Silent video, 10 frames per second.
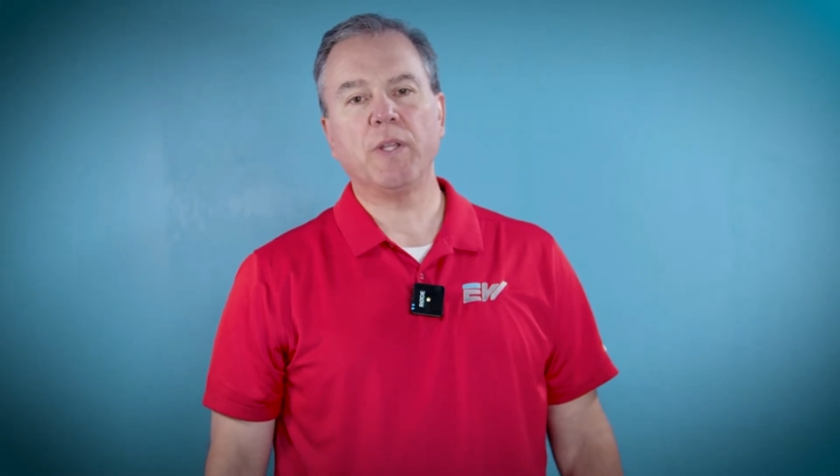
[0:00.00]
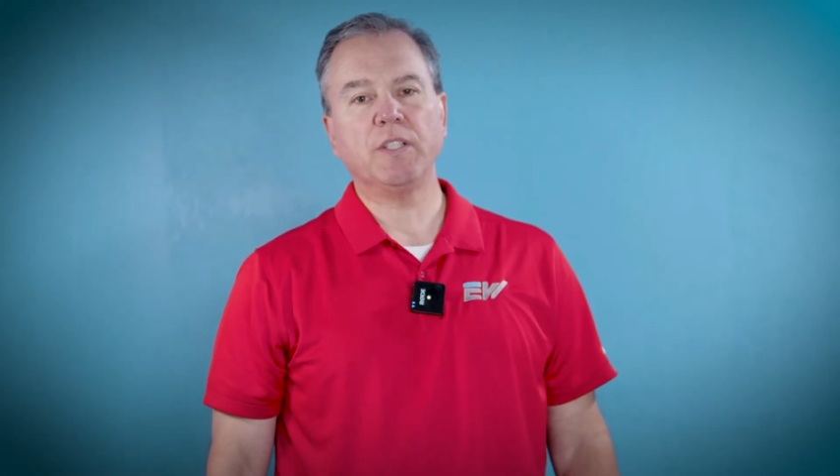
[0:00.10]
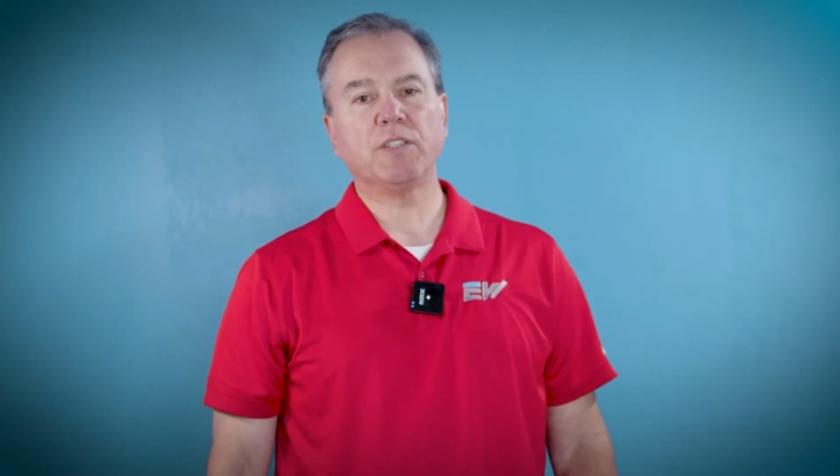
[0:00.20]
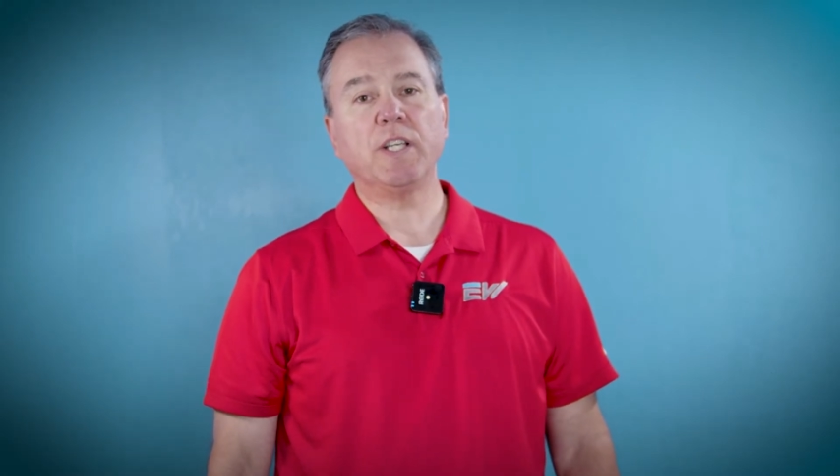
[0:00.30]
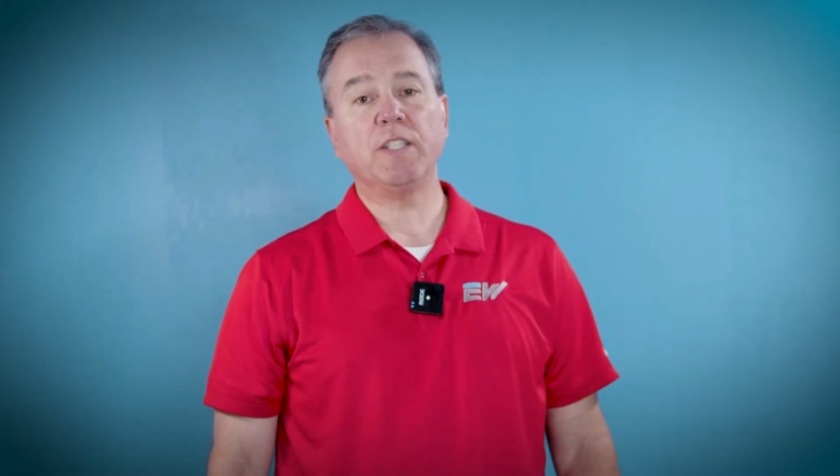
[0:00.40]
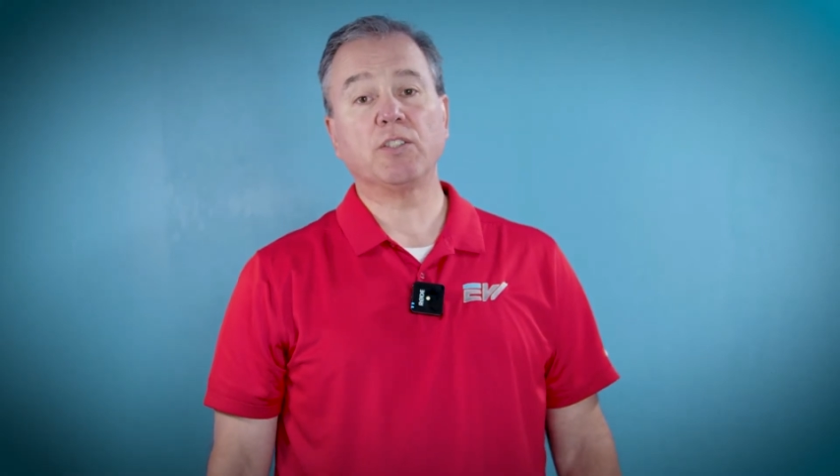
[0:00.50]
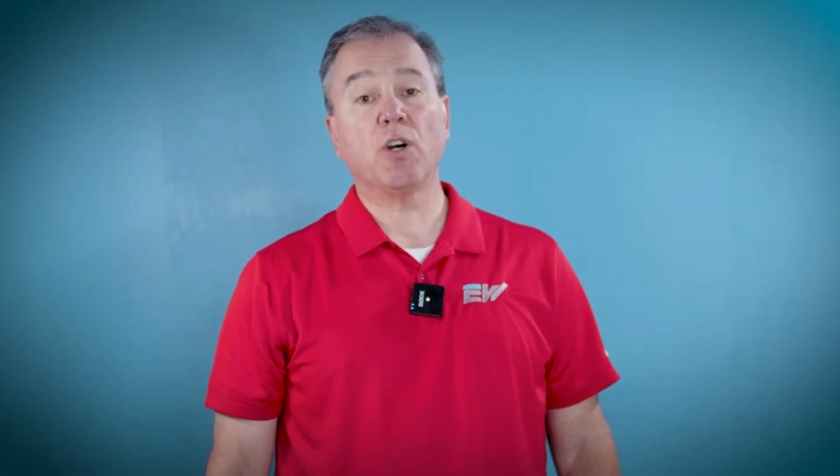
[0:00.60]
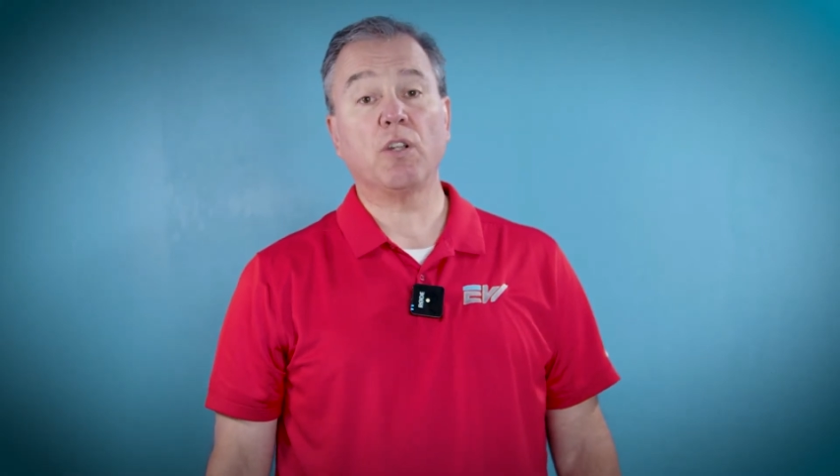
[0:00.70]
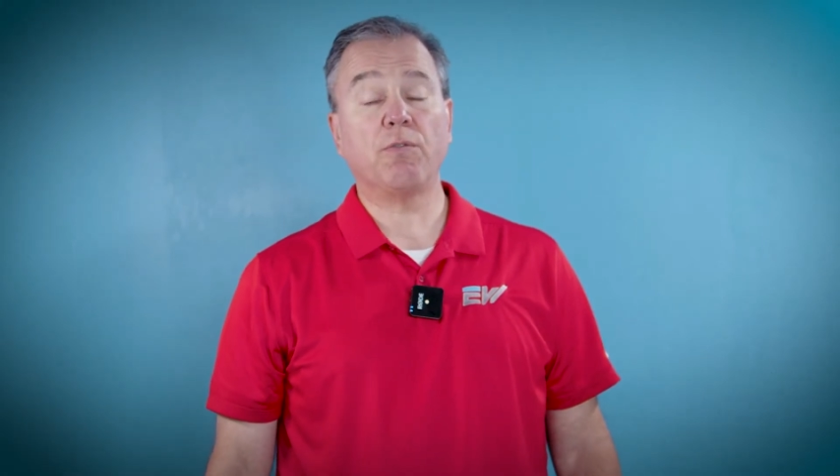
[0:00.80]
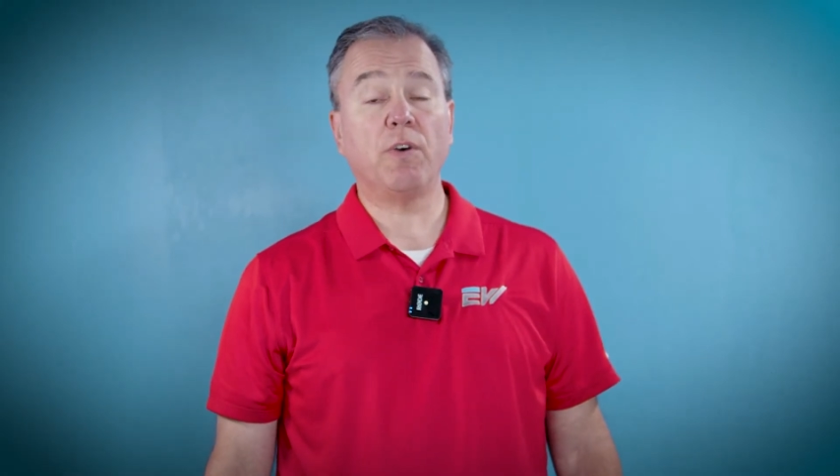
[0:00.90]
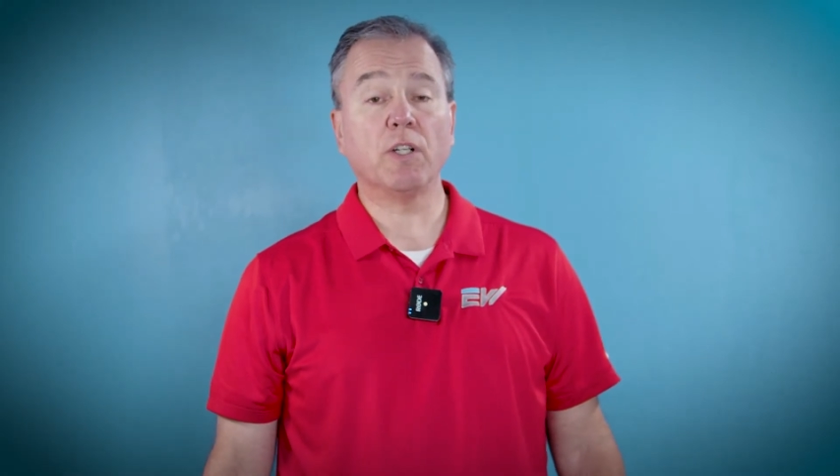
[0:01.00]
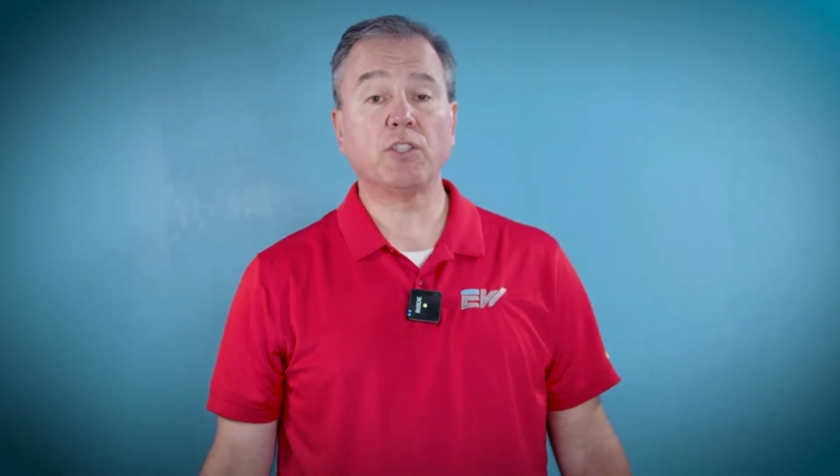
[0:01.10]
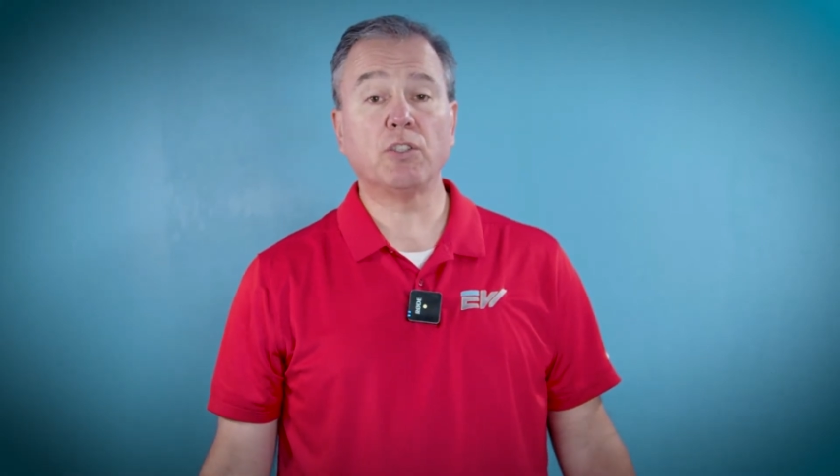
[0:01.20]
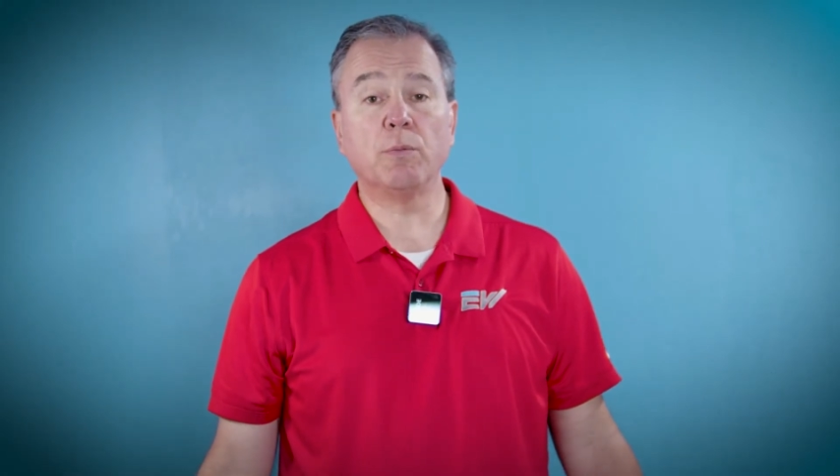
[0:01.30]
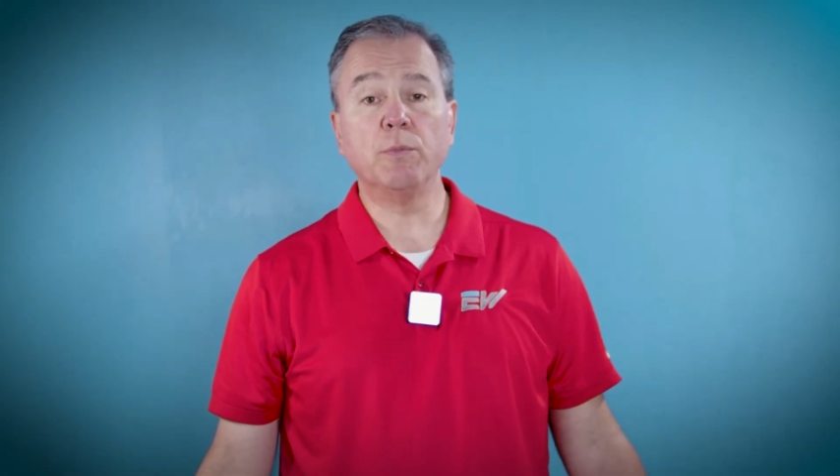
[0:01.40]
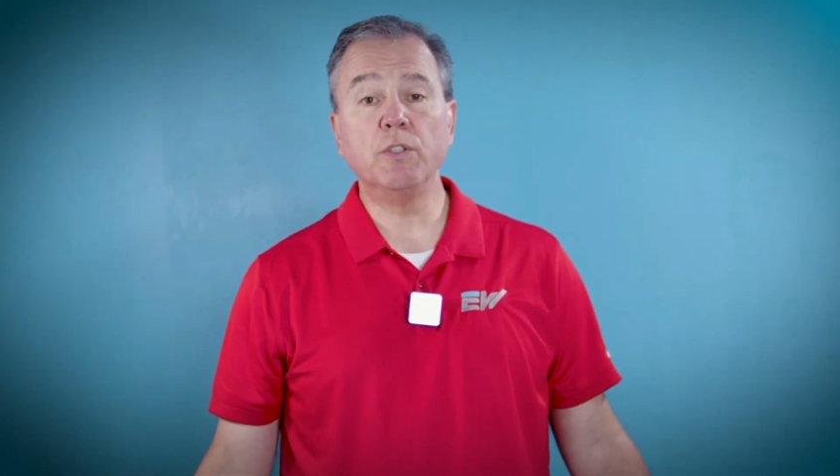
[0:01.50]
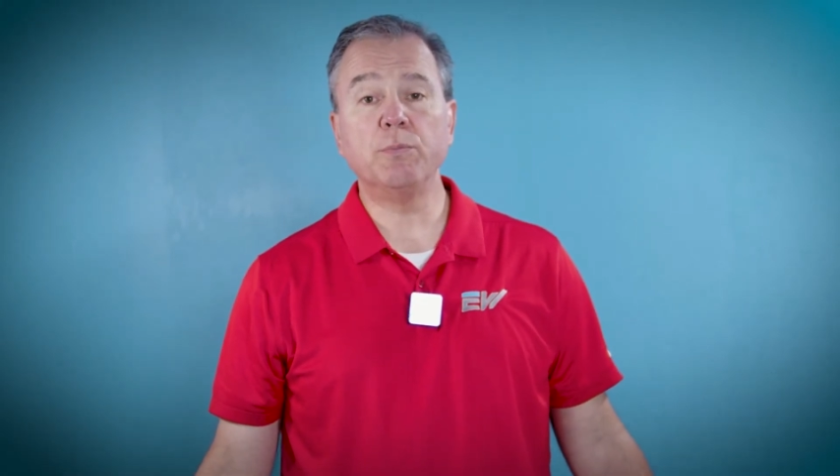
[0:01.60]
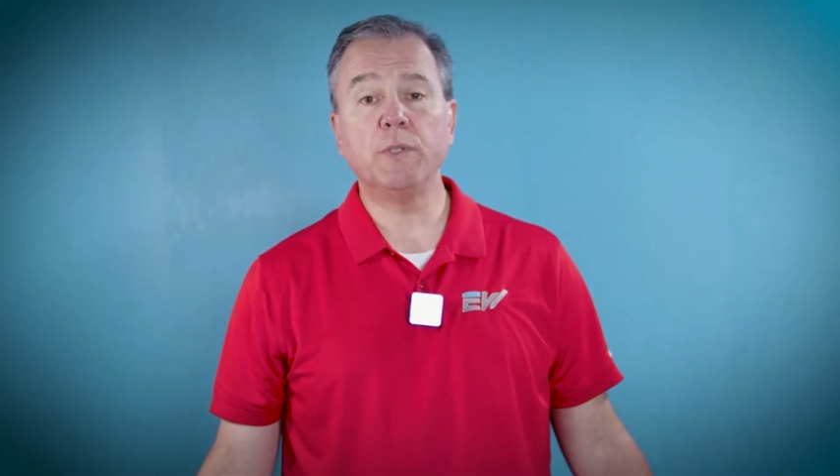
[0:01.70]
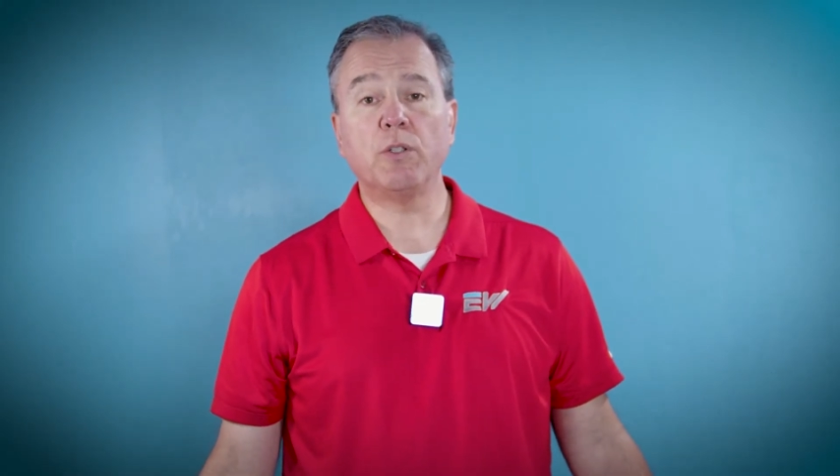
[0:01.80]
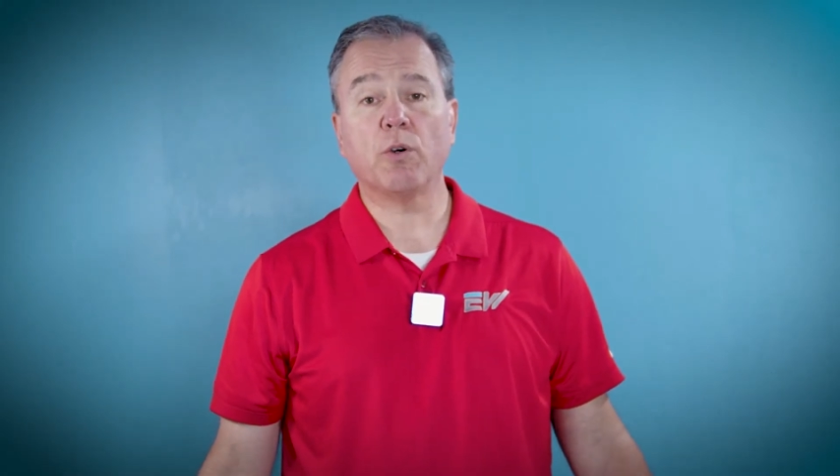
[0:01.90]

these days called functional movement